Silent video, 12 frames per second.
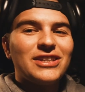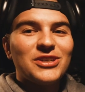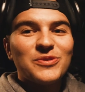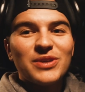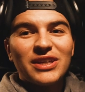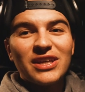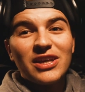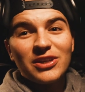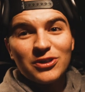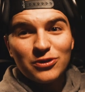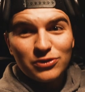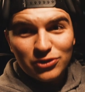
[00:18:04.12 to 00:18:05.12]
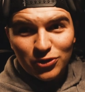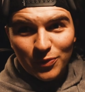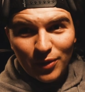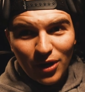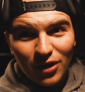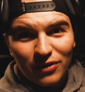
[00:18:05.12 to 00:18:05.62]
doing YouTube
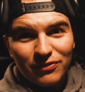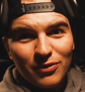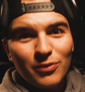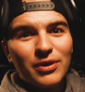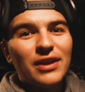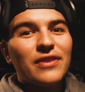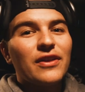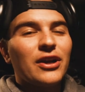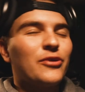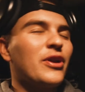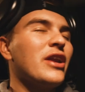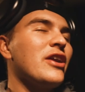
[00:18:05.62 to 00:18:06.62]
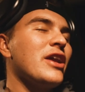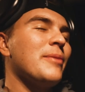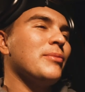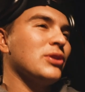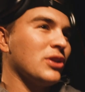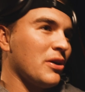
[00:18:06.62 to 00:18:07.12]
golf with a creator
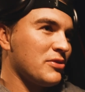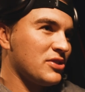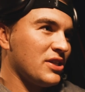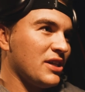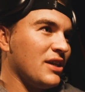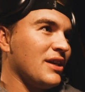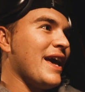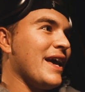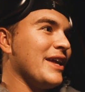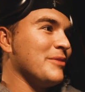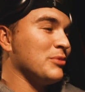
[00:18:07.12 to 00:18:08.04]
named Melosi. And